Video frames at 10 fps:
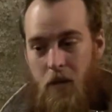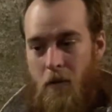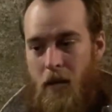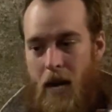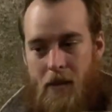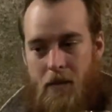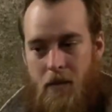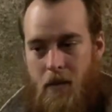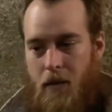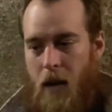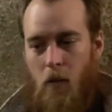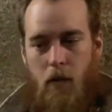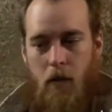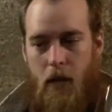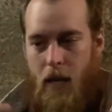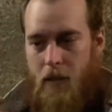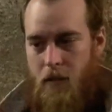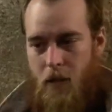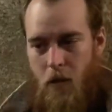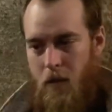you get that really nice
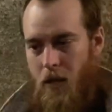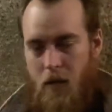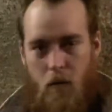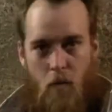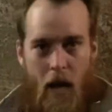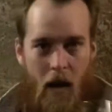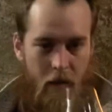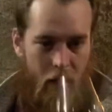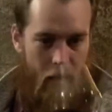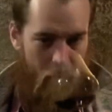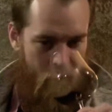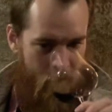toastiness right out of the gate.